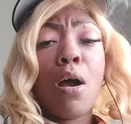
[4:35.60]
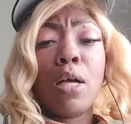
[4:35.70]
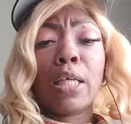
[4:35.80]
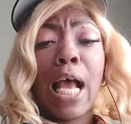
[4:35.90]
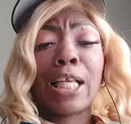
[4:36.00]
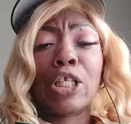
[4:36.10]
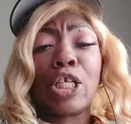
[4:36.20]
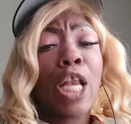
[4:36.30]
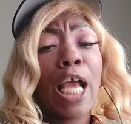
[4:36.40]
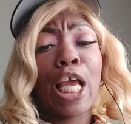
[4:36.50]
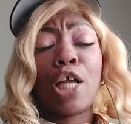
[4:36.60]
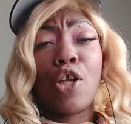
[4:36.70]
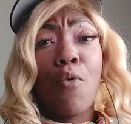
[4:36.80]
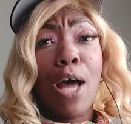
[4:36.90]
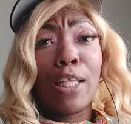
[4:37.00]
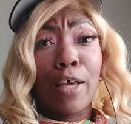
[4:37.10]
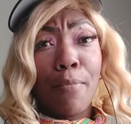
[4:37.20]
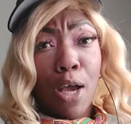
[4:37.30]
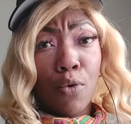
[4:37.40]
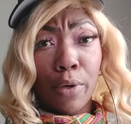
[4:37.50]
Y'all now y'all know I love
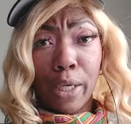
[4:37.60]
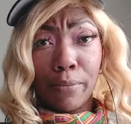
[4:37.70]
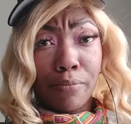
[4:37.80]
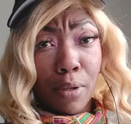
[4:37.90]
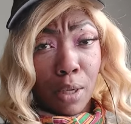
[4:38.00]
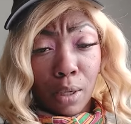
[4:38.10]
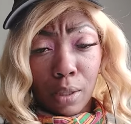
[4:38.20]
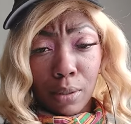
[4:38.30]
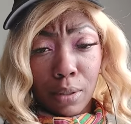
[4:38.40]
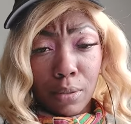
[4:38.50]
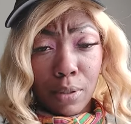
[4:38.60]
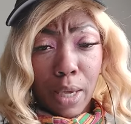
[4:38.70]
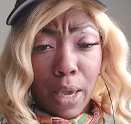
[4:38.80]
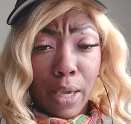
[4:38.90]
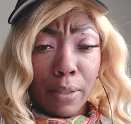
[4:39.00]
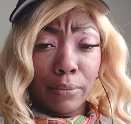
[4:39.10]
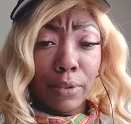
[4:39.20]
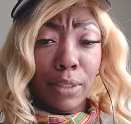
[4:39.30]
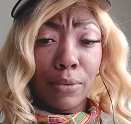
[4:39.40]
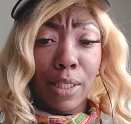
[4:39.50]
my queen big. Okay,
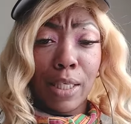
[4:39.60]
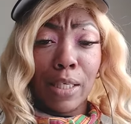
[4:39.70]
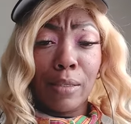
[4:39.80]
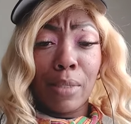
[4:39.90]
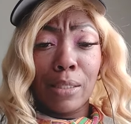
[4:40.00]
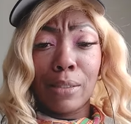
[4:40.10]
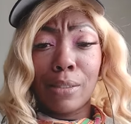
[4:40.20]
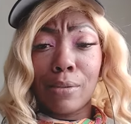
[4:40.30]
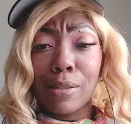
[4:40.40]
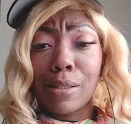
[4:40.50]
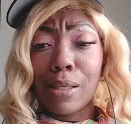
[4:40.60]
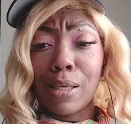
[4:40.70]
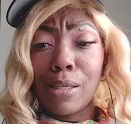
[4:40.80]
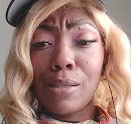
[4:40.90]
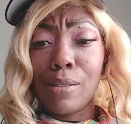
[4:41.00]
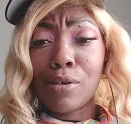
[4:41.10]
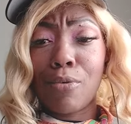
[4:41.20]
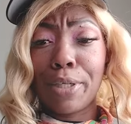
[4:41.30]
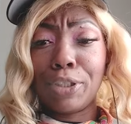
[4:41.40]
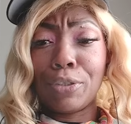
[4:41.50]
Lil' Kim and Lil' Cease
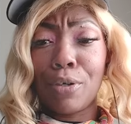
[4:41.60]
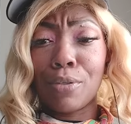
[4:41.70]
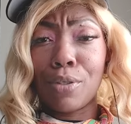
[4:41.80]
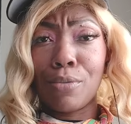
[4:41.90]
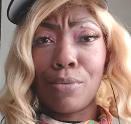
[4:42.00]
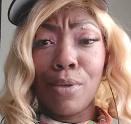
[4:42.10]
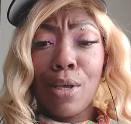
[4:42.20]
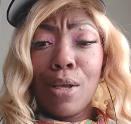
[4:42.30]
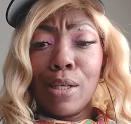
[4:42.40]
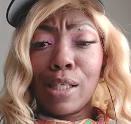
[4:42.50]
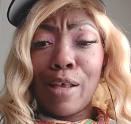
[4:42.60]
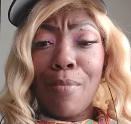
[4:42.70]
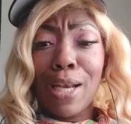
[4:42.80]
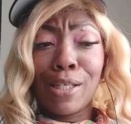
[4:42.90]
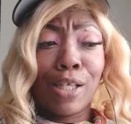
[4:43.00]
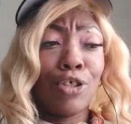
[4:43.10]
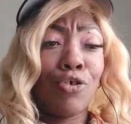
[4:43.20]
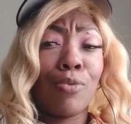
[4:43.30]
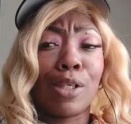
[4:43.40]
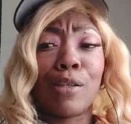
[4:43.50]
crush on you. Somebody sees
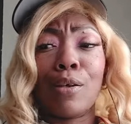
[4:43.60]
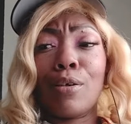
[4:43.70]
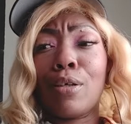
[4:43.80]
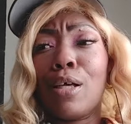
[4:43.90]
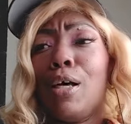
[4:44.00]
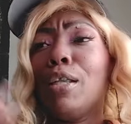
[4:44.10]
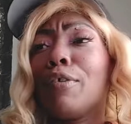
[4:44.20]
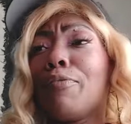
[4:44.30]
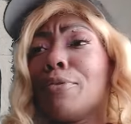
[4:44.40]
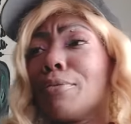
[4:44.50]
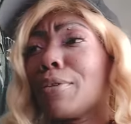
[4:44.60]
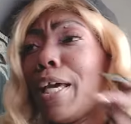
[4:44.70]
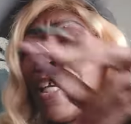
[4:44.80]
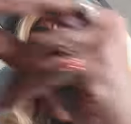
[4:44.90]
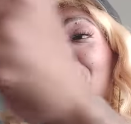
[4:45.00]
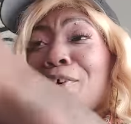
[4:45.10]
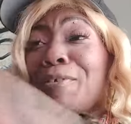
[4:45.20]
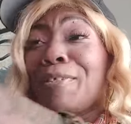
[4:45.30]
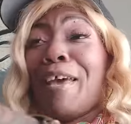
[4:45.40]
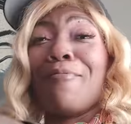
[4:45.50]
you as colorful. Okay, y'all know
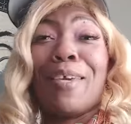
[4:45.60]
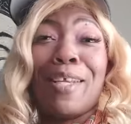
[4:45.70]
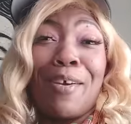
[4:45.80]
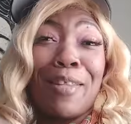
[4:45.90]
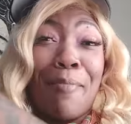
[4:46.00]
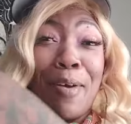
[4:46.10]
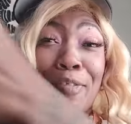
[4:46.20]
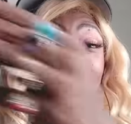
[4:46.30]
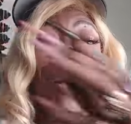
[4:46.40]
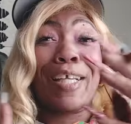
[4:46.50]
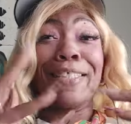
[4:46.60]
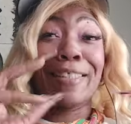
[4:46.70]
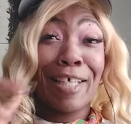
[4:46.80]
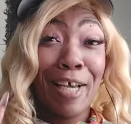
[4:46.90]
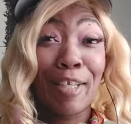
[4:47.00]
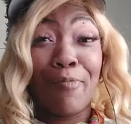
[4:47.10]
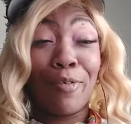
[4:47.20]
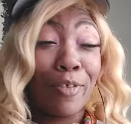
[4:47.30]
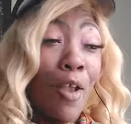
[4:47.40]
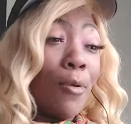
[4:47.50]
on that video that motherfucker is
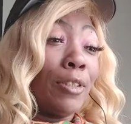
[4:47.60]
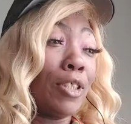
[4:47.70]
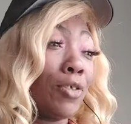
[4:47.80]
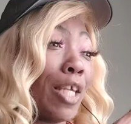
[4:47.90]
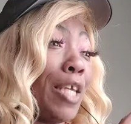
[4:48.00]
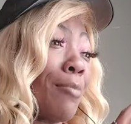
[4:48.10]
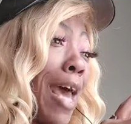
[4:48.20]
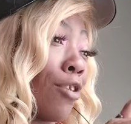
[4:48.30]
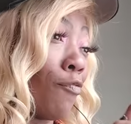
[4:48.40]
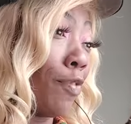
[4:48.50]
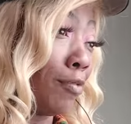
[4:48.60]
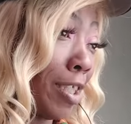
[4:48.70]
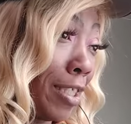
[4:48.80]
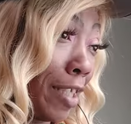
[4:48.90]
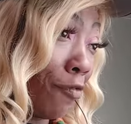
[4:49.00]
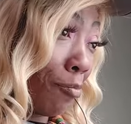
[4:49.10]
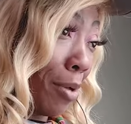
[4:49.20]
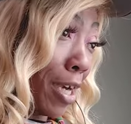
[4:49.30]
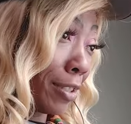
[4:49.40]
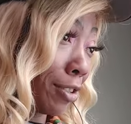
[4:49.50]
colorful. Lil' Kim got on 15 different
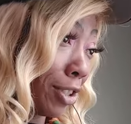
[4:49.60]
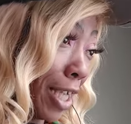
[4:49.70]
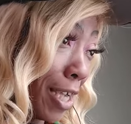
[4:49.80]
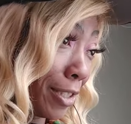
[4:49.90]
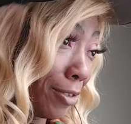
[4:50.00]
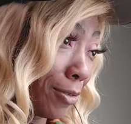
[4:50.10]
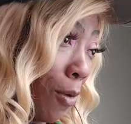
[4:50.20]
pairs of shades.